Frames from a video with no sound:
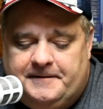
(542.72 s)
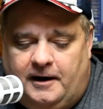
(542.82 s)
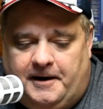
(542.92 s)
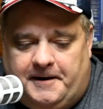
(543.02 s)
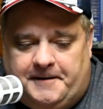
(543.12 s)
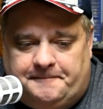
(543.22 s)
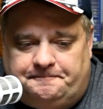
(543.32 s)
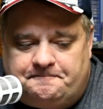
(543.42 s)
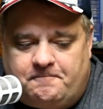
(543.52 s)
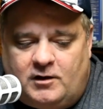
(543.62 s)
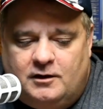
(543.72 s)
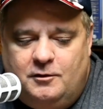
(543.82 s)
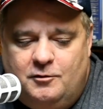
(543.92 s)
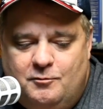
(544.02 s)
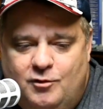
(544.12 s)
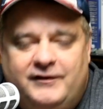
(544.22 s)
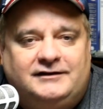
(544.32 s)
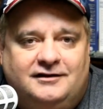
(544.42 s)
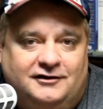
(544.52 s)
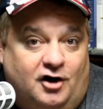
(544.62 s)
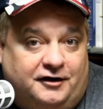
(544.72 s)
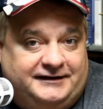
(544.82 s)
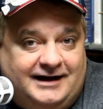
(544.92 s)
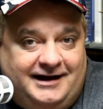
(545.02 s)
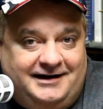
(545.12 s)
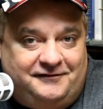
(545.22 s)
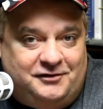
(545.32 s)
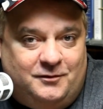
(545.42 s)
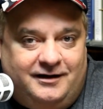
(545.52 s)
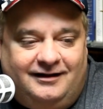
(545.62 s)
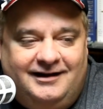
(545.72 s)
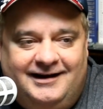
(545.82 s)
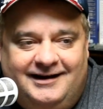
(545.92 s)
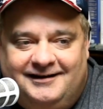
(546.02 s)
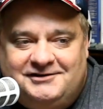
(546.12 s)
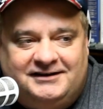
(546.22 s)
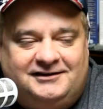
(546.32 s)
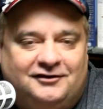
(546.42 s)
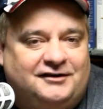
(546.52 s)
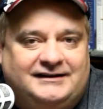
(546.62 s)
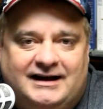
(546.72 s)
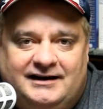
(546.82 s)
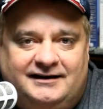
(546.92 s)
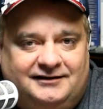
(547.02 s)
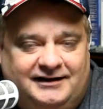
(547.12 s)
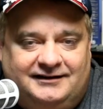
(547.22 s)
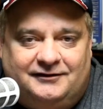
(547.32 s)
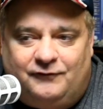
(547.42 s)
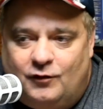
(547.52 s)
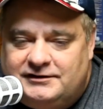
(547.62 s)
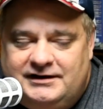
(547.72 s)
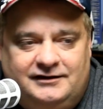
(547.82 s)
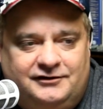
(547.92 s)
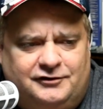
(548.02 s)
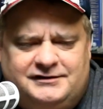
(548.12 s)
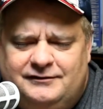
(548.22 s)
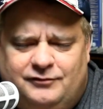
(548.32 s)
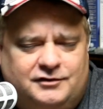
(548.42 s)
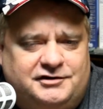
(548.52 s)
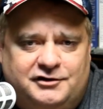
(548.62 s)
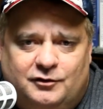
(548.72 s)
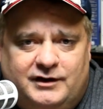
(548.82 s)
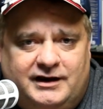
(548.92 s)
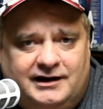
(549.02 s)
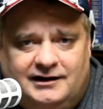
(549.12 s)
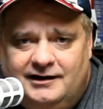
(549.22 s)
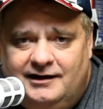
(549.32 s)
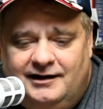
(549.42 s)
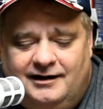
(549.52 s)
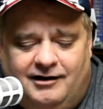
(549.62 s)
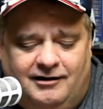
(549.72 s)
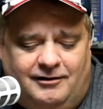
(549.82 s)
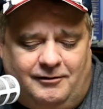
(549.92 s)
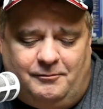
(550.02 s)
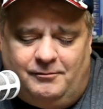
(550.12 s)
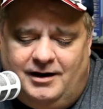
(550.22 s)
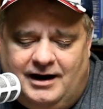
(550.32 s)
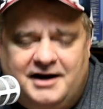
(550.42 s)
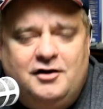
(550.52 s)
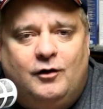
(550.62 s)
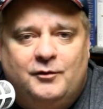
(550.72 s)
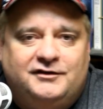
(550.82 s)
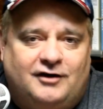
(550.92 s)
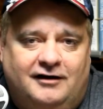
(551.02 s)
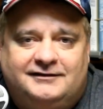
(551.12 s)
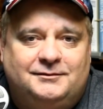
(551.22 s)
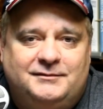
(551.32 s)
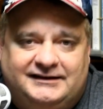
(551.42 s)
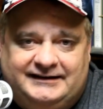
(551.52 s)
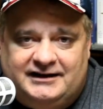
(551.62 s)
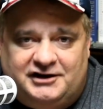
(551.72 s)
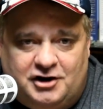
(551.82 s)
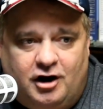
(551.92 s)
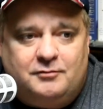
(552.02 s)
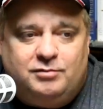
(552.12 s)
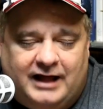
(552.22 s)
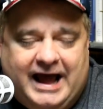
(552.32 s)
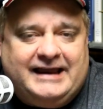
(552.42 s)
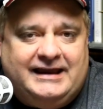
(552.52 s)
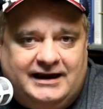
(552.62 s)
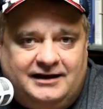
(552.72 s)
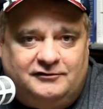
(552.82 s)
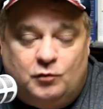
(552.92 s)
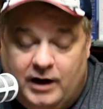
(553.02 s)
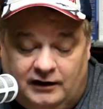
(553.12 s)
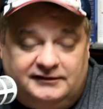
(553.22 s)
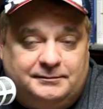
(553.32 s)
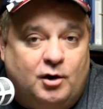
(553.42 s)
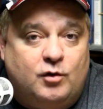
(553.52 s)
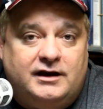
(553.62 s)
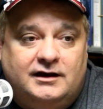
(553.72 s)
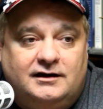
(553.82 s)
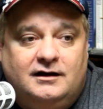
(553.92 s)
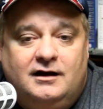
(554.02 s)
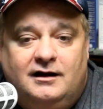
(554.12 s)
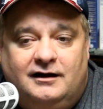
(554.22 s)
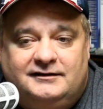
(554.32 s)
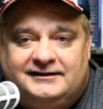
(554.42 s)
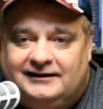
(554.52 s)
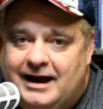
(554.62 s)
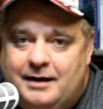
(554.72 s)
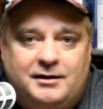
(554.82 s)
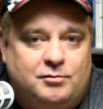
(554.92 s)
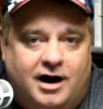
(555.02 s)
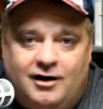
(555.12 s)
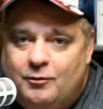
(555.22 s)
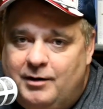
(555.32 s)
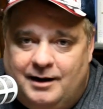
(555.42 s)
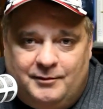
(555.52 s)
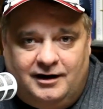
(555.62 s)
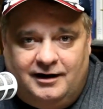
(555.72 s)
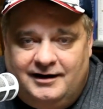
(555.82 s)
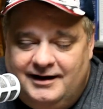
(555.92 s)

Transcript: um, moving to the dark side, if you will, just understand he's he's a fourteen, thirteen, fourteen year old kid. Um, I know it was awesome to see a young black kid, well spoken, slamming Barack Obama.